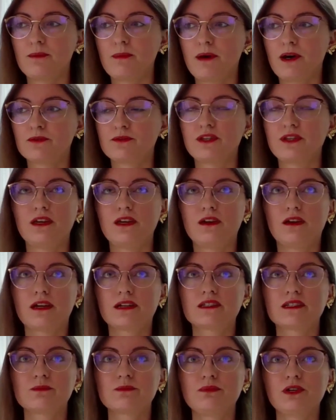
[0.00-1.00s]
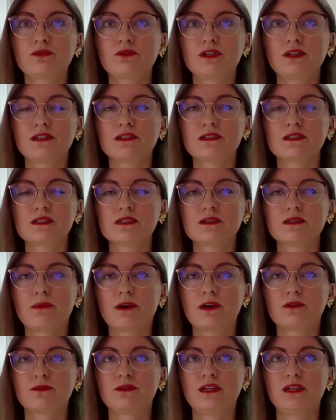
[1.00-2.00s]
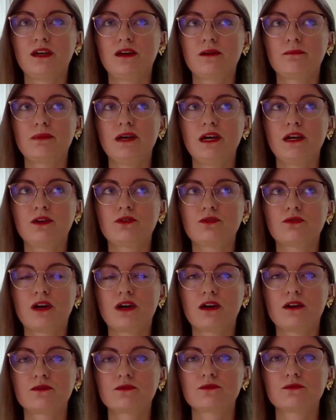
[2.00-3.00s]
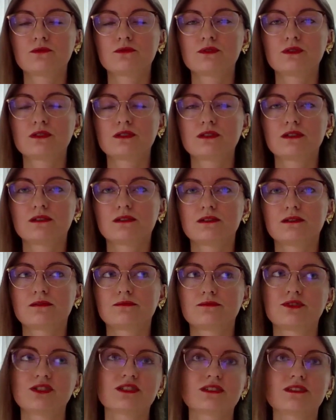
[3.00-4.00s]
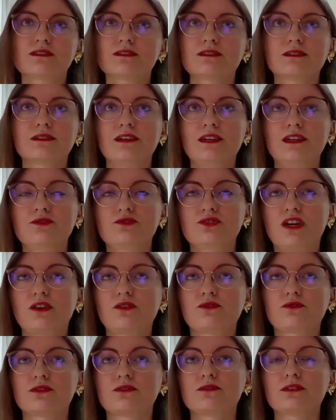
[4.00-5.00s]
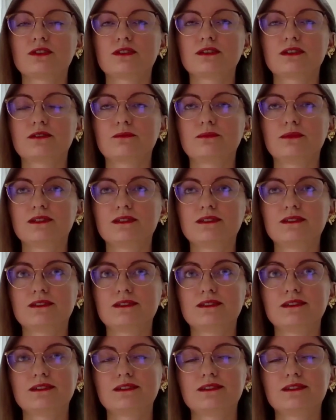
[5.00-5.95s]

about the experience, about the background, just in general, a little bit?